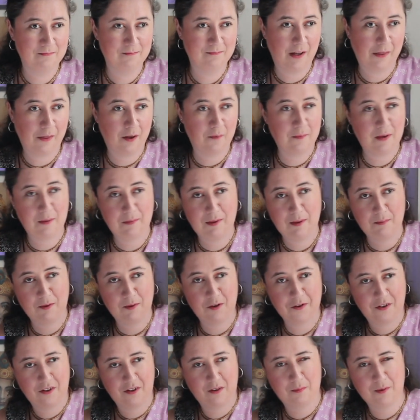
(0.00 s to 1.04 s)
I thought maybe it
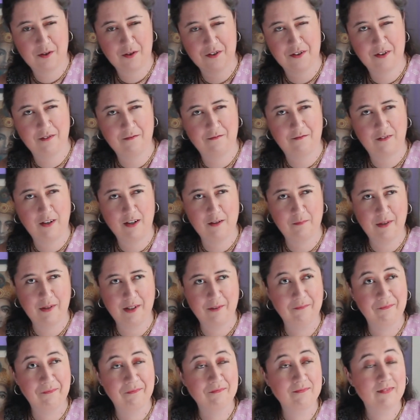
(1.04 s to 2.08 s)
belonged to the person in front of me.